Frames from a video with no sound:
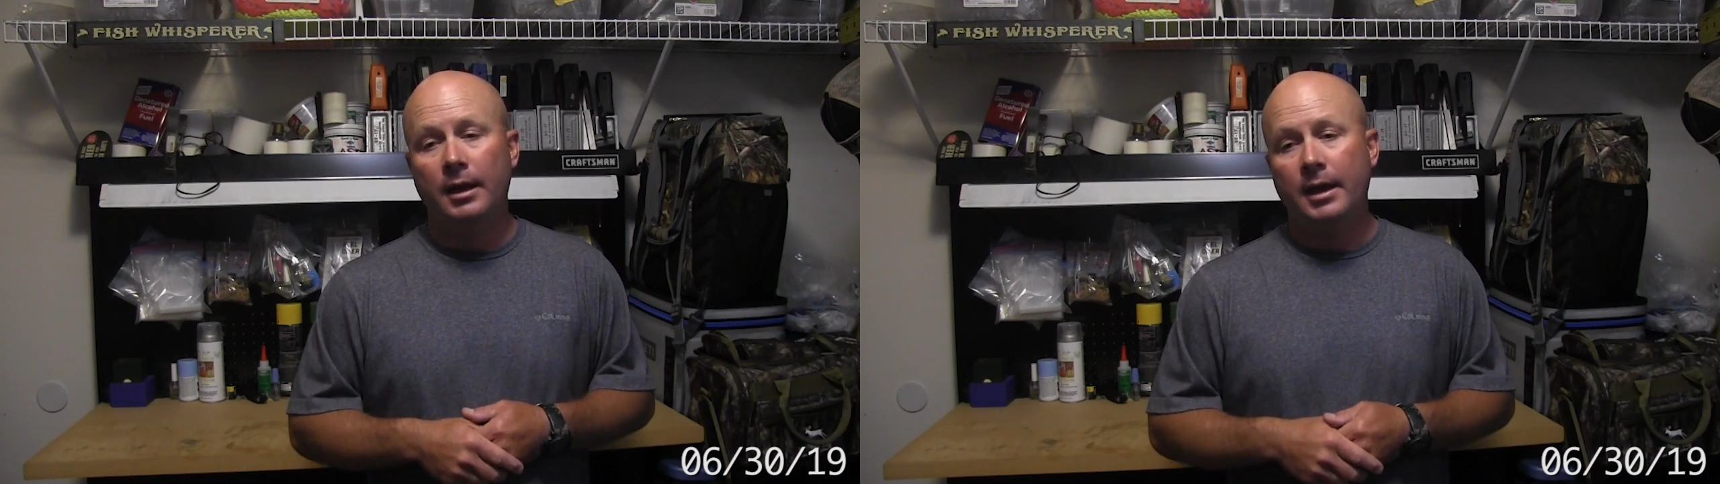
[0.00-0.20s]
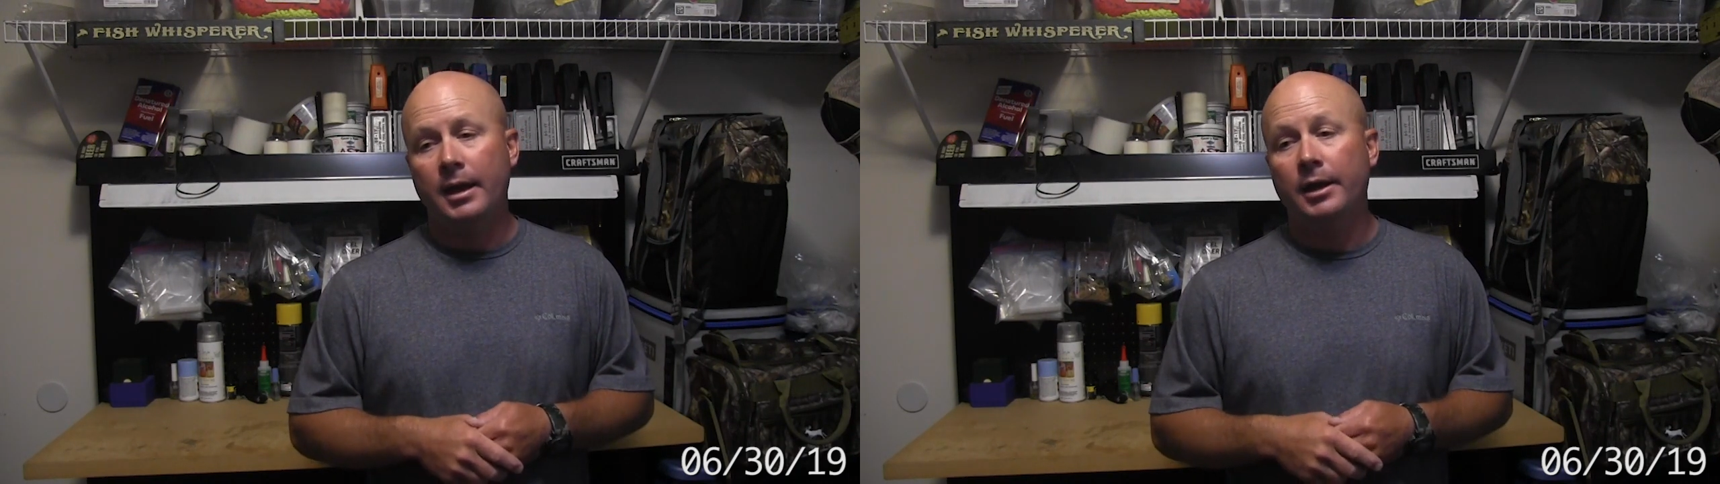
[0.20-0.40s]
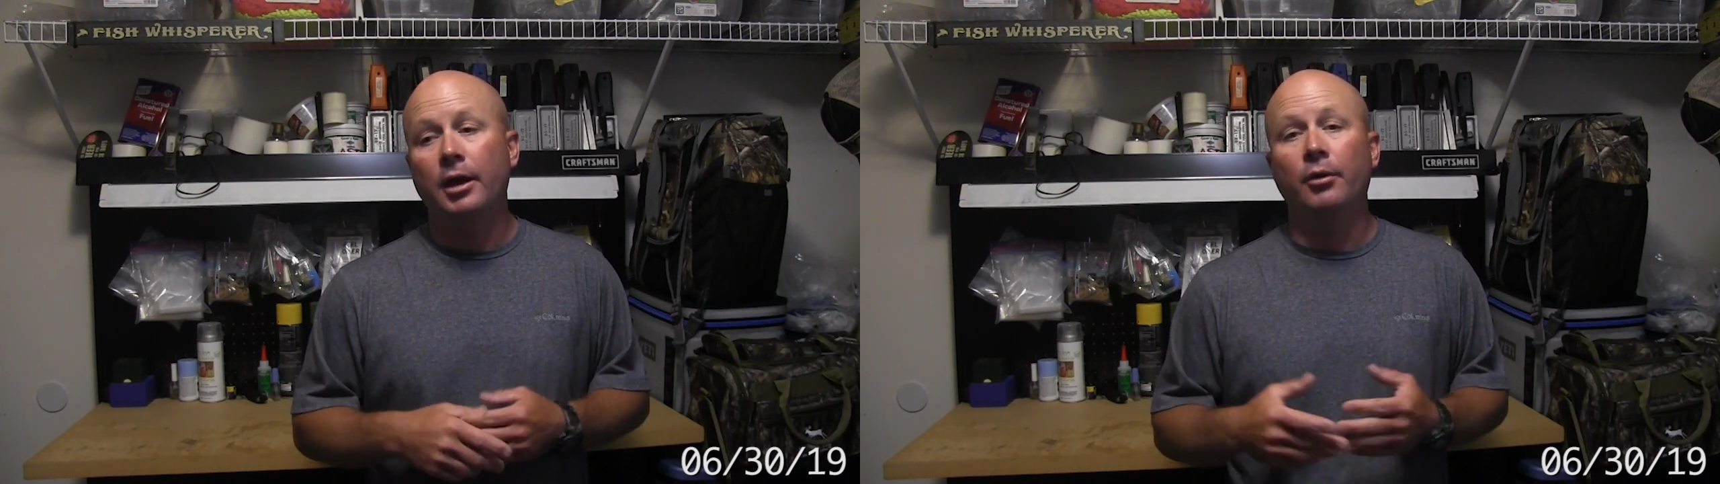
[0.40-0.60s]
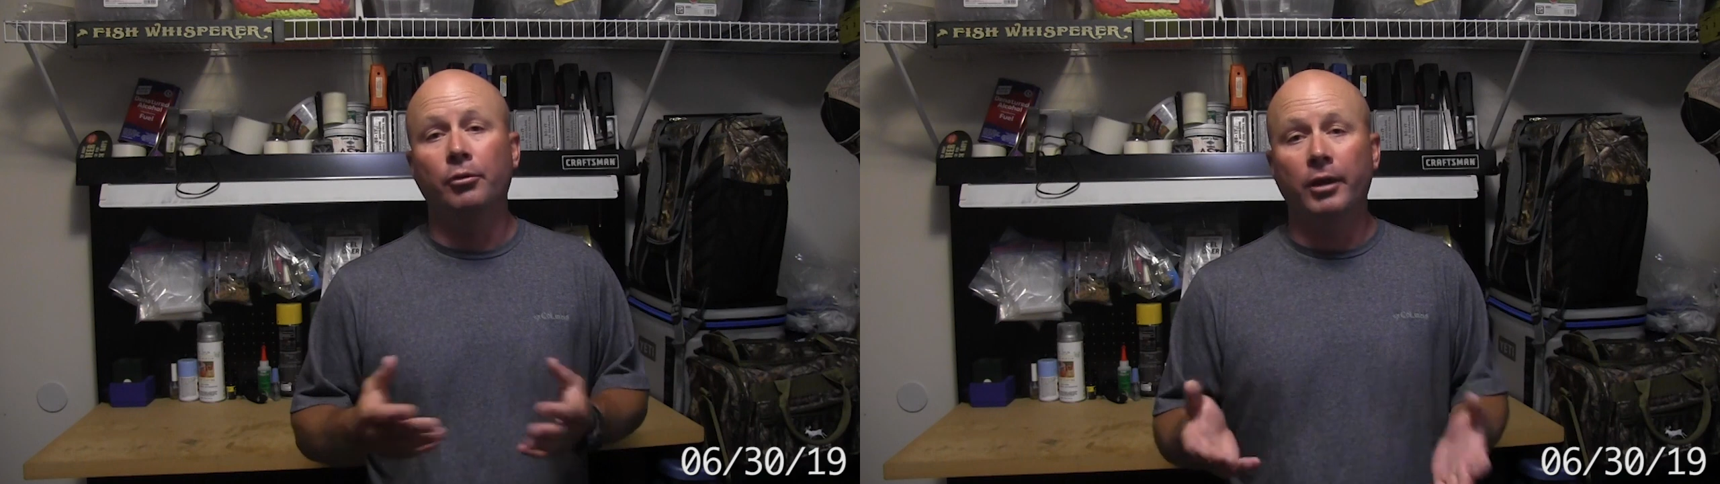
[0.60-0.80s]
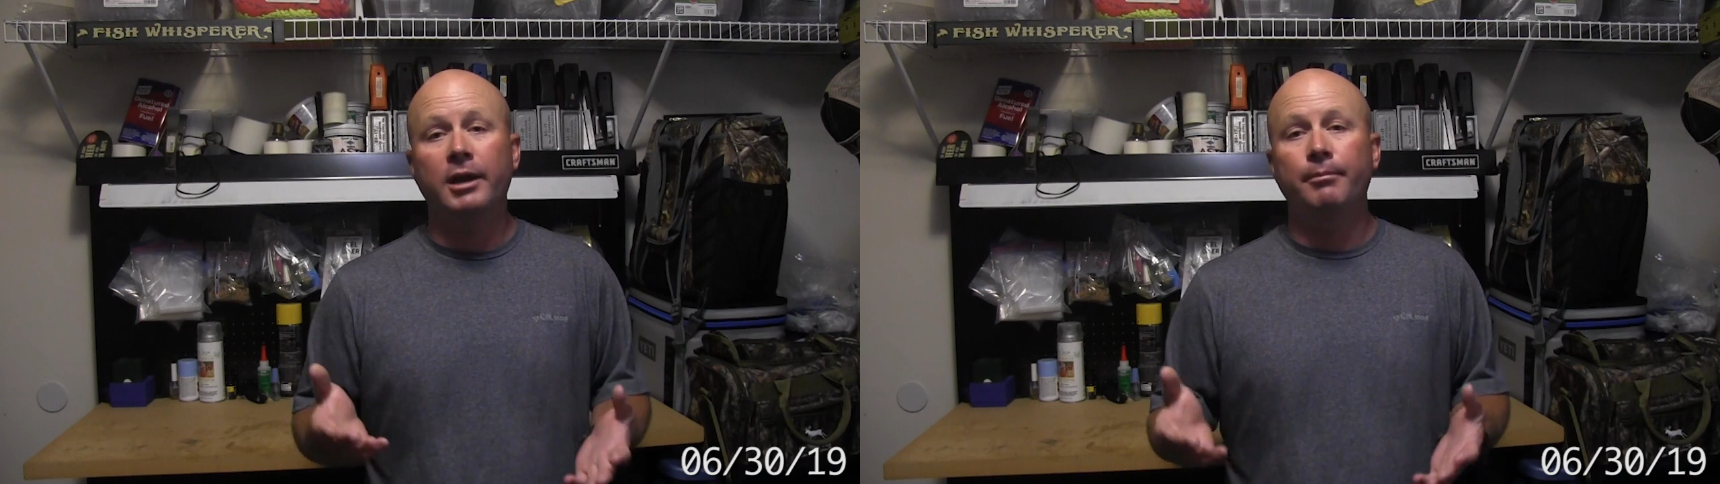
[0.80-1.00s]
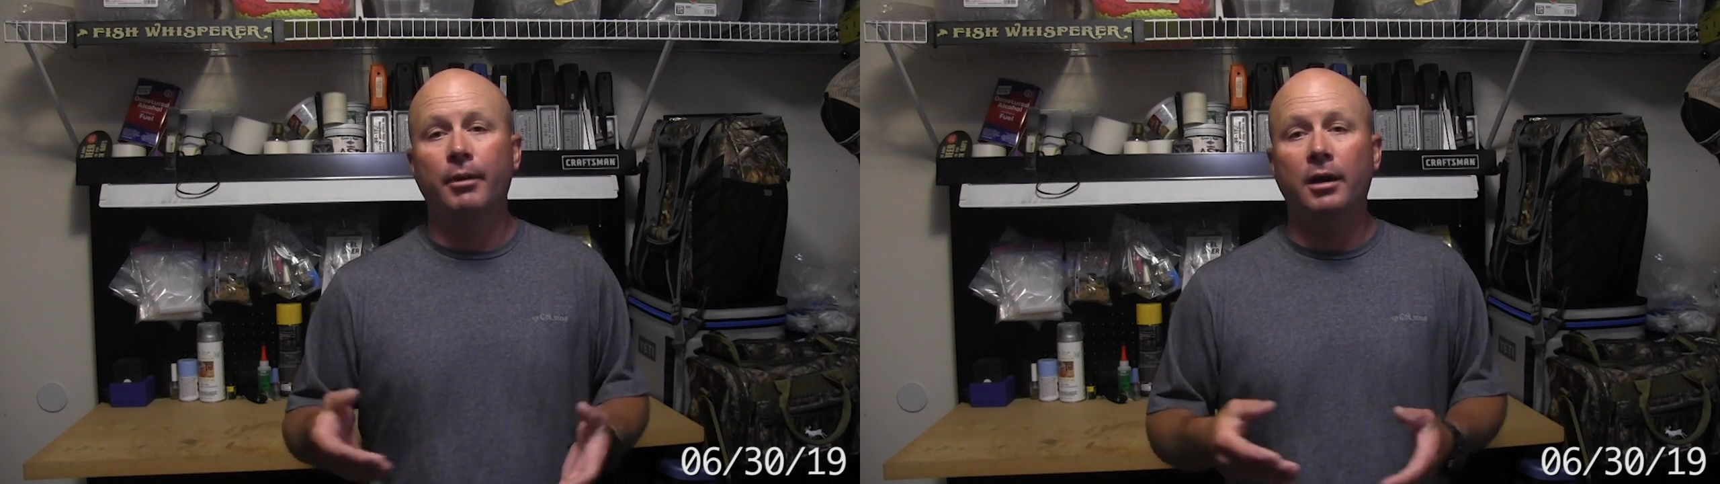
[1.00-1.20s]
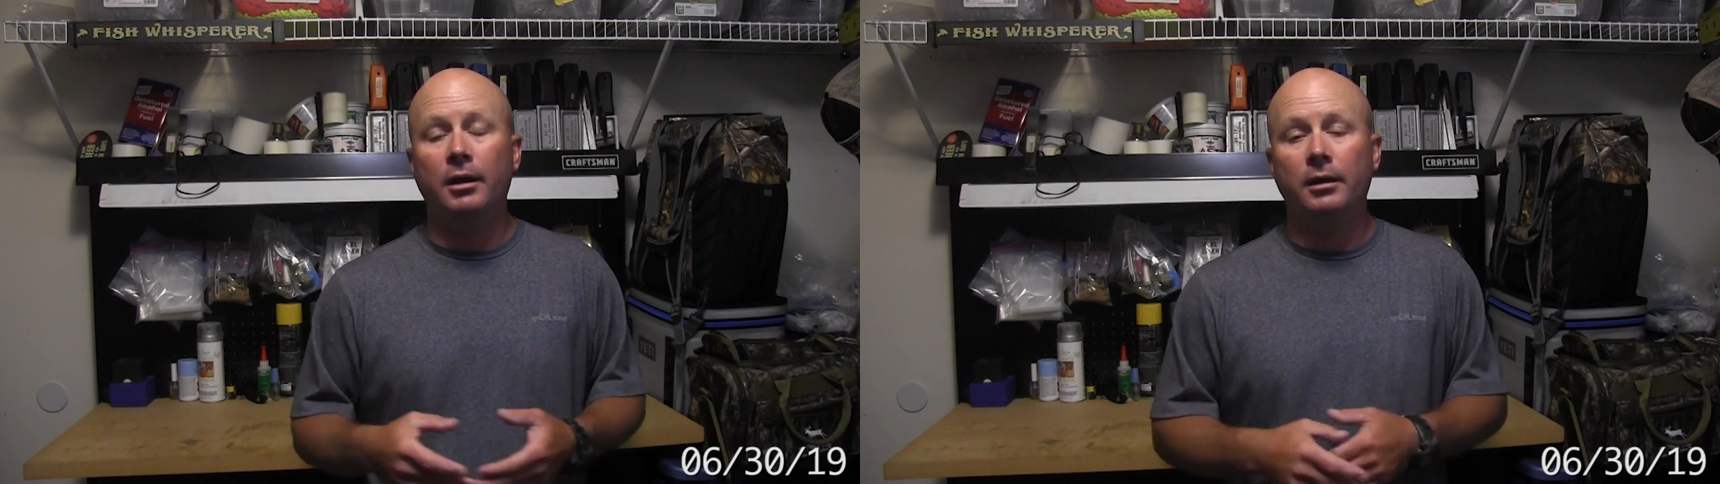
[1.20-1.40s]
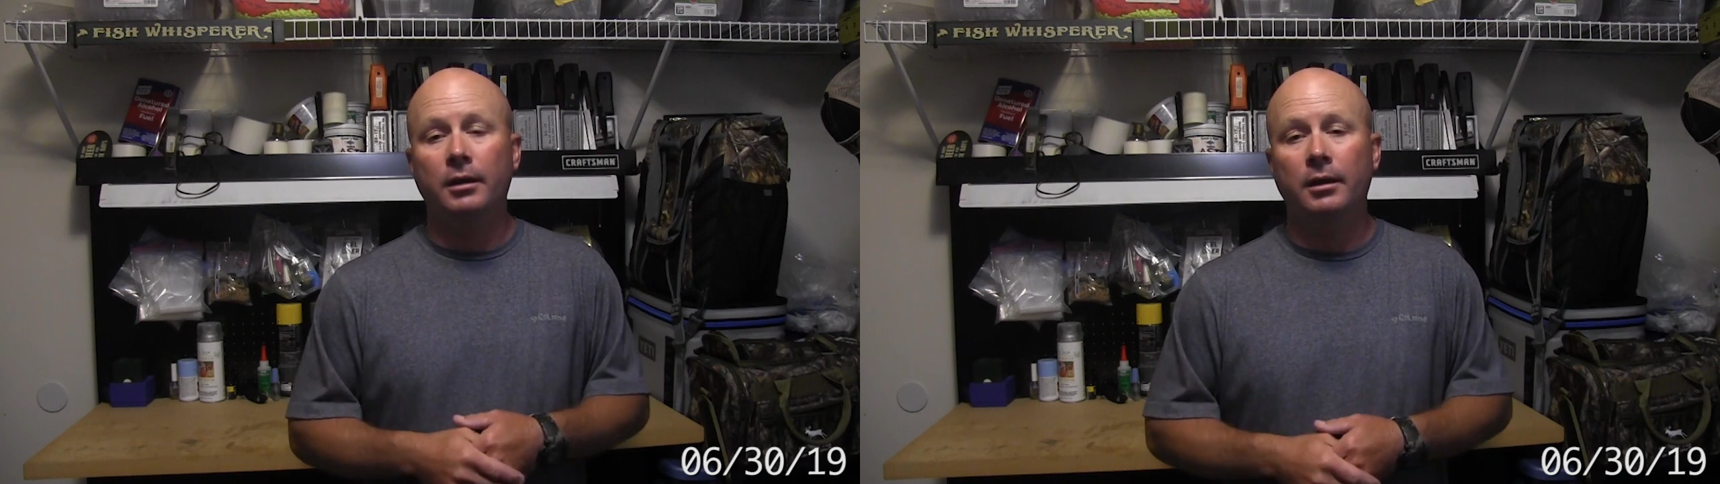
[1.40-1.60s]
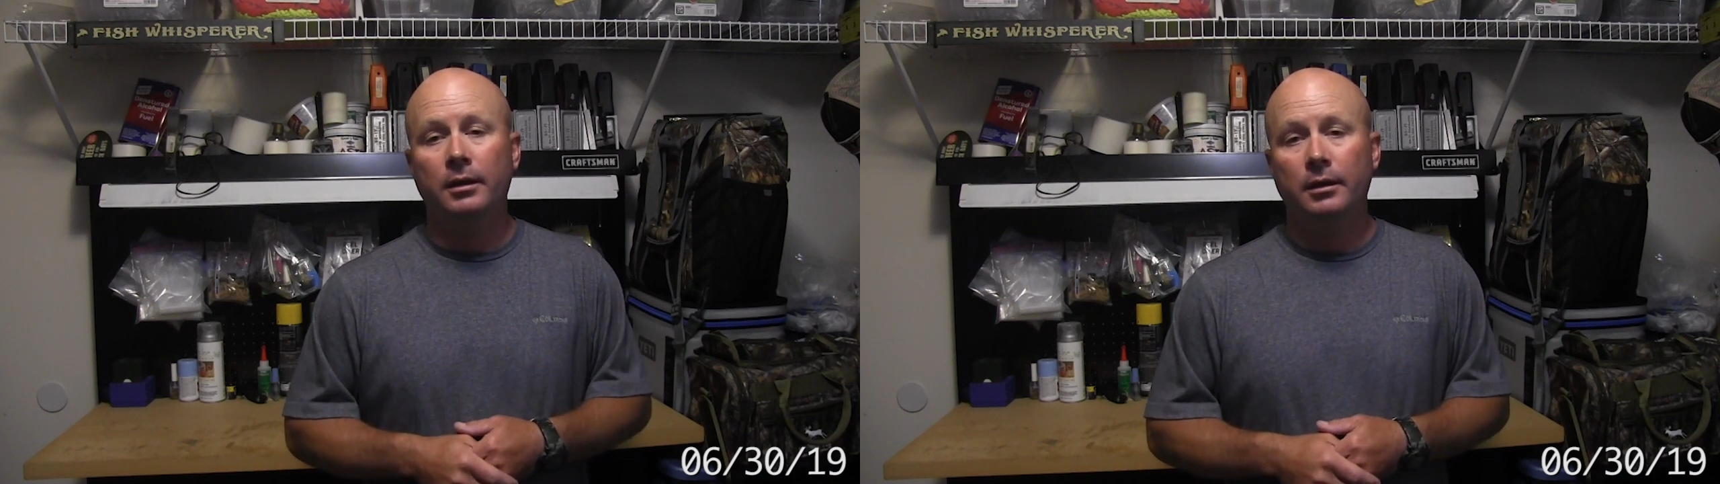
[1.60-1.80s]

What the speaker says: and a red bug